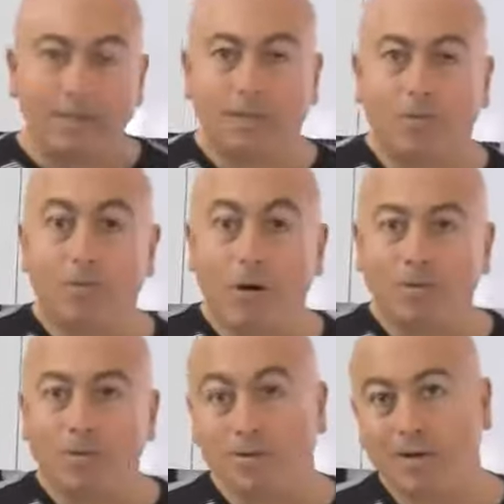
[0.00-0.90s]
It
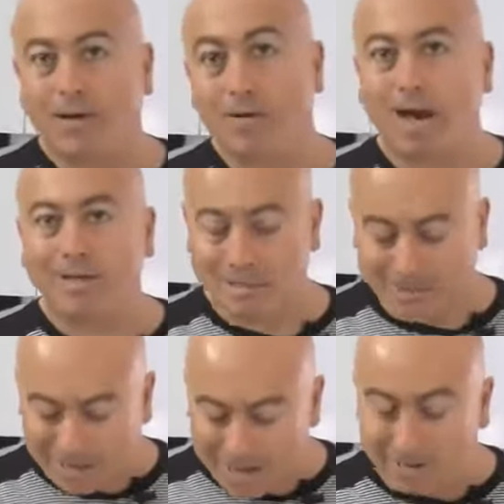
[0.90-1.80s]
reminds of eating grass
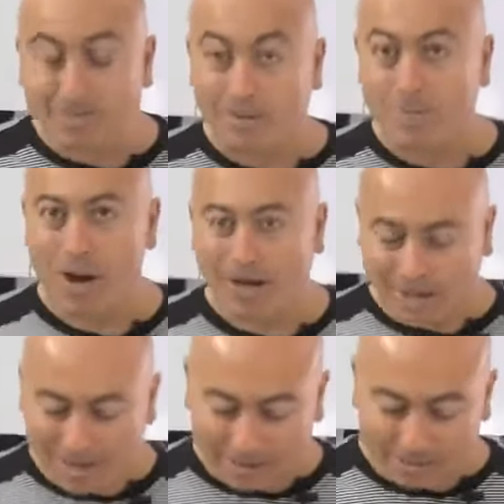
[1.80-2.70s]
as a kid. It
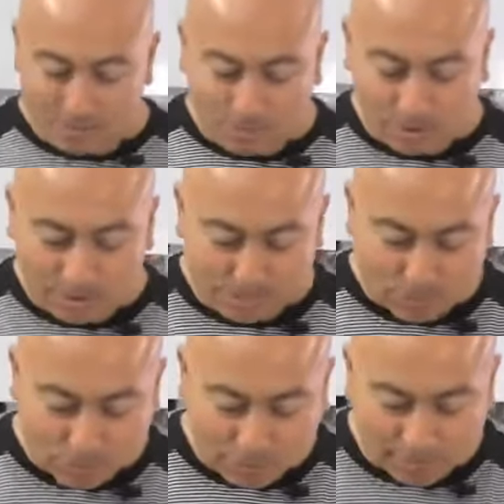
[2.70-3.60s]
really does. But once you
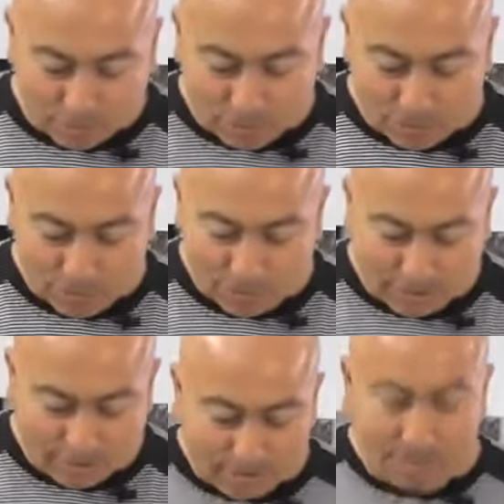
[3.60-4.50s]
put the lemon juice in
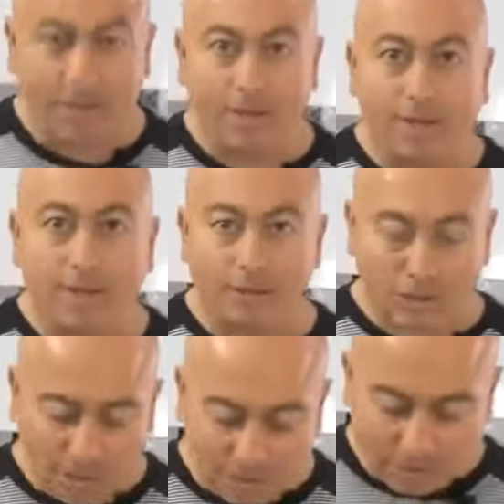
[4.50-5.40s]
there, it
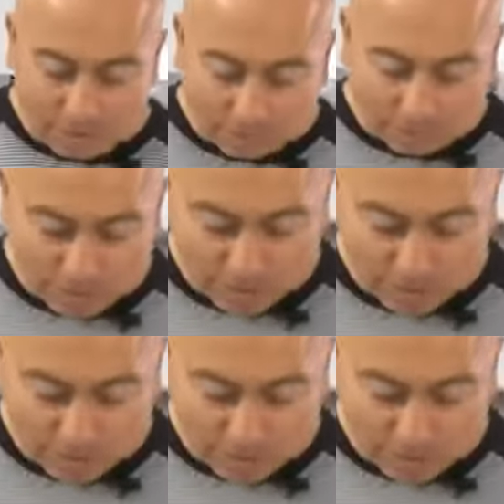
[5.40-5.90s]
changes it all